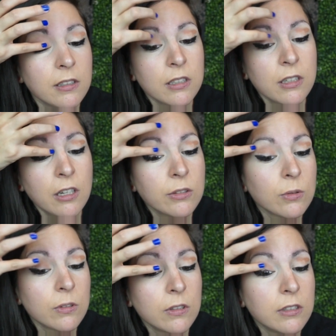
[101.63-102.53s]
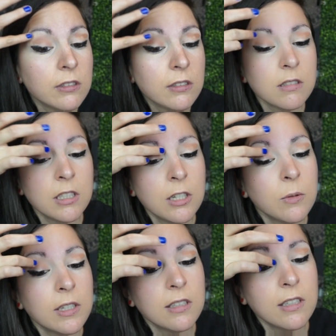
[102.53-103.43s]
contour on. You know
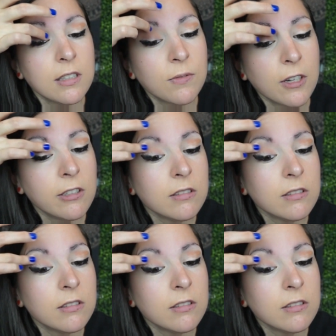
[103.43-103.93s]
what? It's fine.